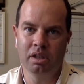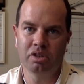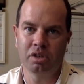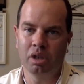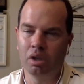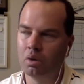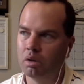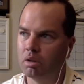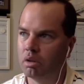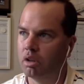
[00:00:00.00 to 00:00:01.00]
So
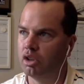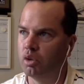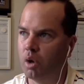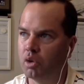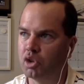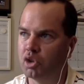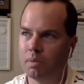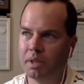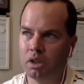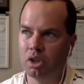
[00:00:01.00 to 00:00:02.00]
you always want
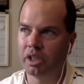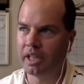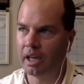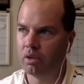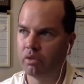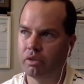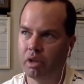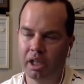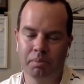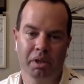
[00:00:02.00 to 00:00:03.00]
to be looking out
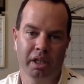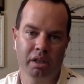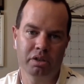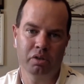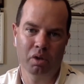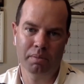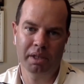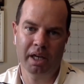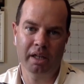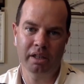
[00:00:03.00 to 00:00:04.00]
for A players, and you want to
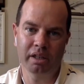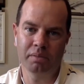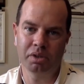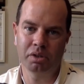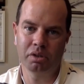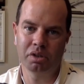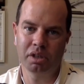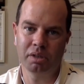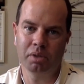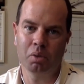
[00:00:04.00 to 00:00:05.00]
be adding them to your
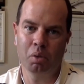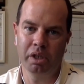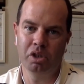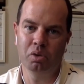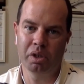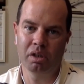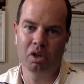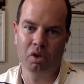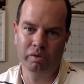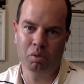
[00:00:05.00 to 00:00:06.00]
team. When you get
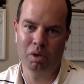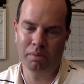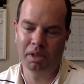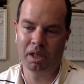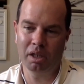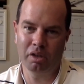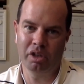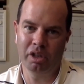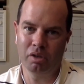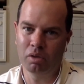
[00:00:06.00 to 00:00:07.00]
overwhelmed, honor
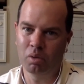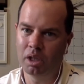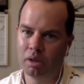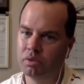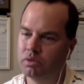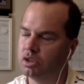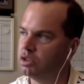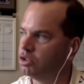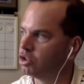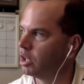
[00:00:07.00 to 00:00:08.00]
the overwhelmed.
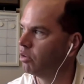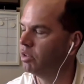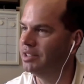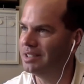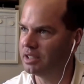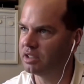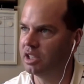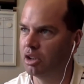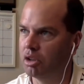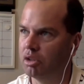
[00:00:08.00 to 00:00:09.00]
Try to resist
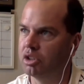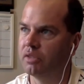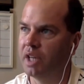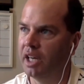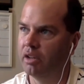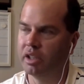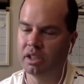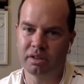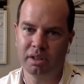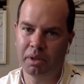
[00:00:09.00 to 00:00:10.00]
the urge of hiring
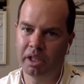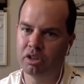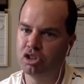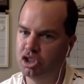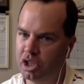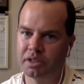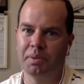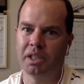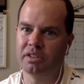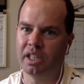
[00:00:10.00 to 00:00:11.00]
a C player just
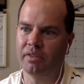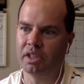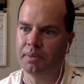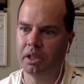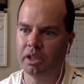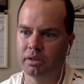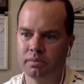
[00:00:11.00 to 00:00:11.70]
because they have experience.